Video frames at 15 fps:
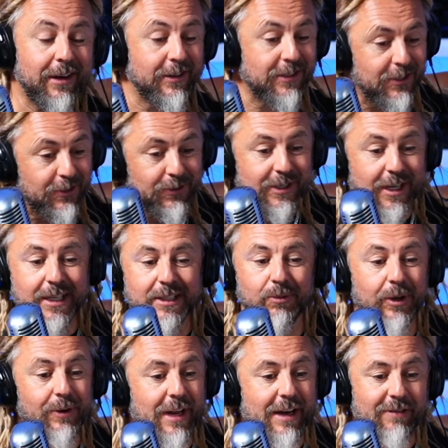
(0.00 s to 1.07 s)
On Tuesdays,
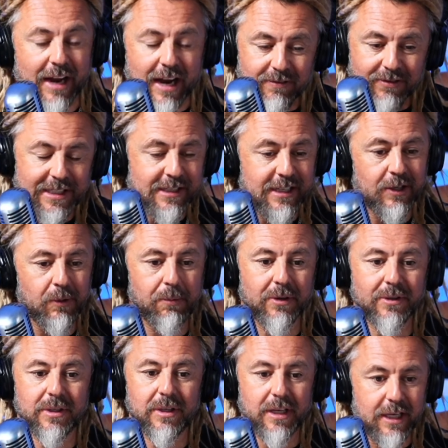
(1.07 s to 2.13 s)
we would have every single
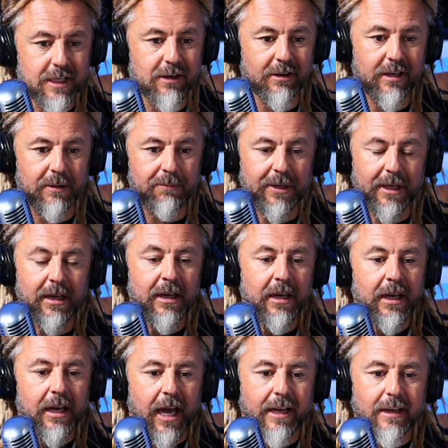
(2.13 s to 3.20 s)
person in our company.
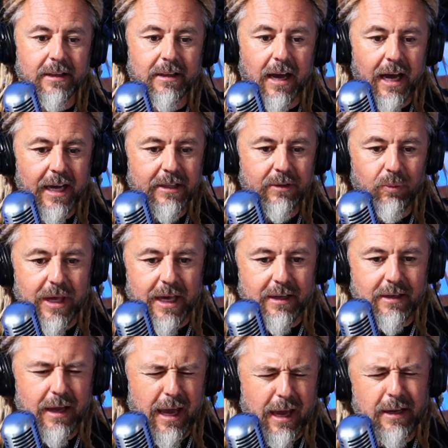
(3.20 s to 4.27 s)
And at the height, we
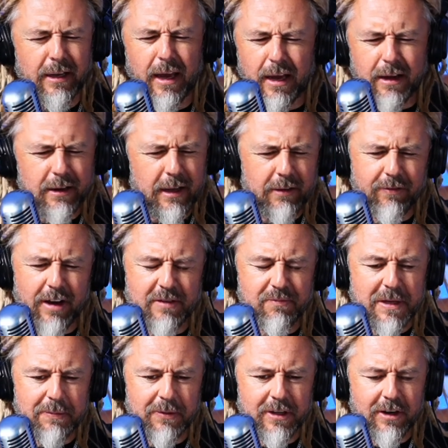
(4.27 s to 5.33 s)
had 85
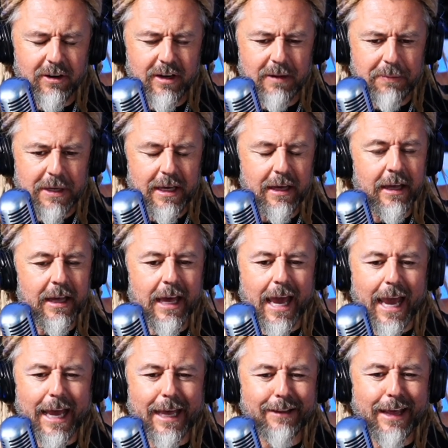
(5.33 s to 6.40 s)
people in our company,
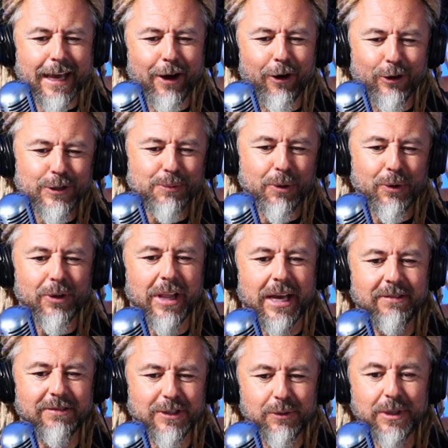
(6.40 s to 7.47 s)
and they all spoke
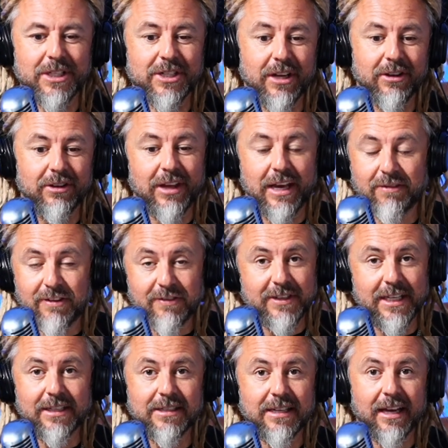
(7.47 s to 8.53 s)
life to each other. They had
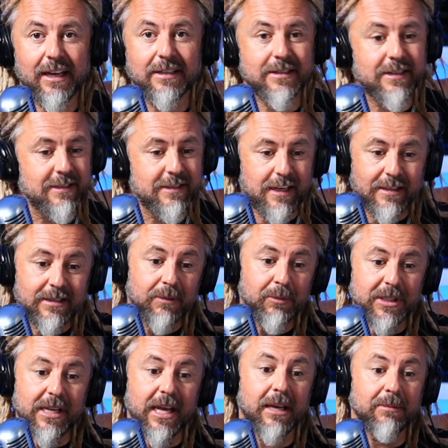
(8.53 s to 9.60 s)
15 seconds to say
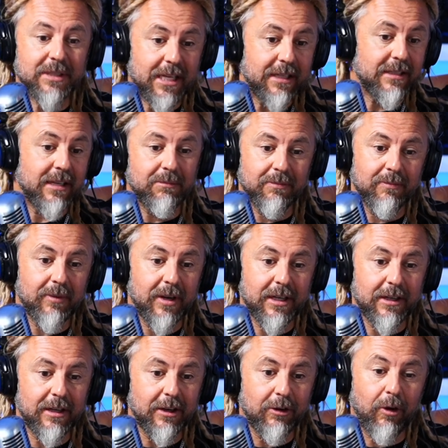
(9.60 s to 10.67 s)
someone's name, say
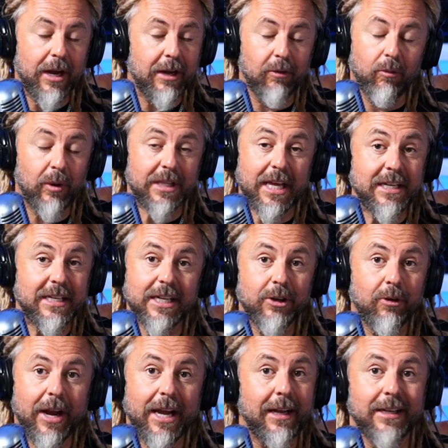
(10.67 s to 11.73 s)
something great, what they did
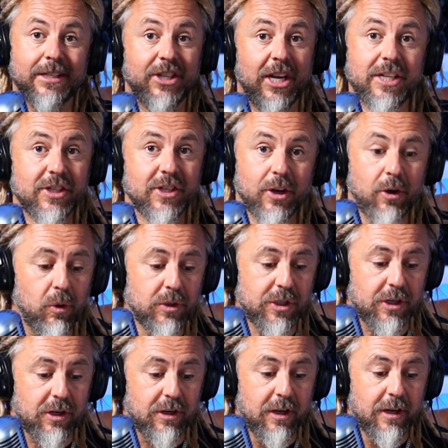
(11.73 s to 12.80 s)
great. It changes the
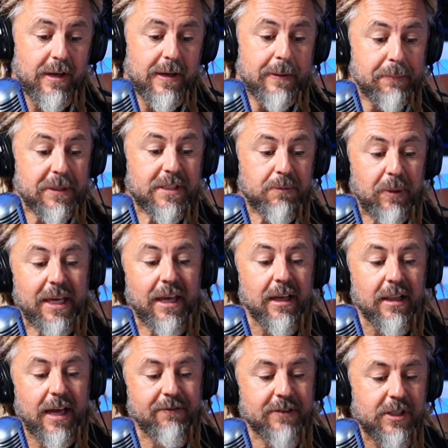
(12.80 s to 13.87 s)
culture. But speaking
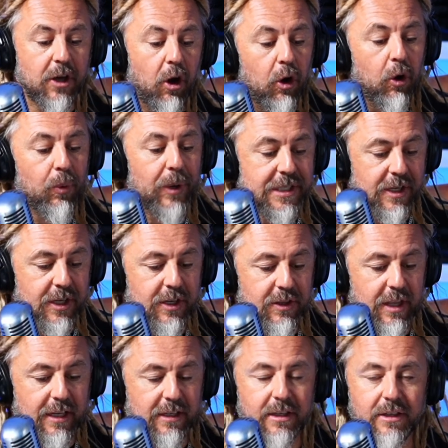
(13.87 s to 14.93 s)
life is always a good
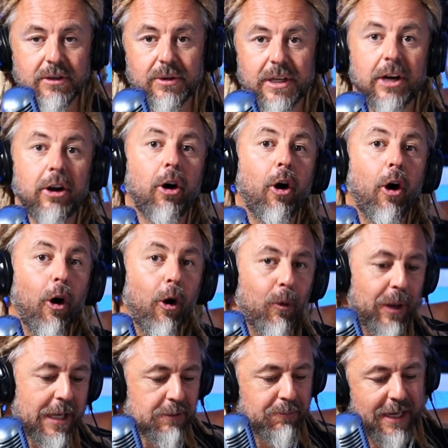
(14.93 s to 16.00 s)
thing to do, and it'll
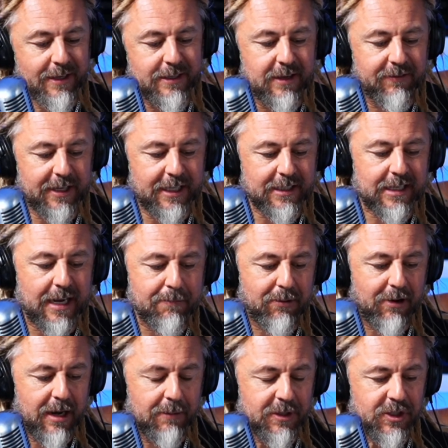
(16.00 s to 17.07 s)
always pay dividends, I
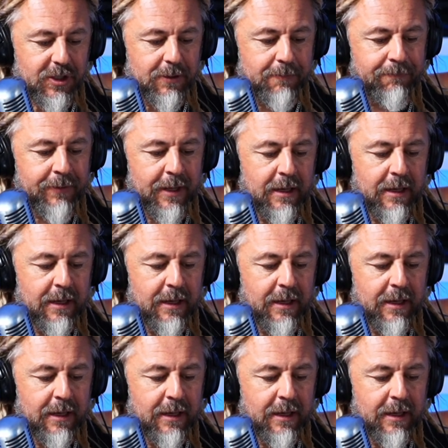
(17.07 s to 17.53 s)
promise you.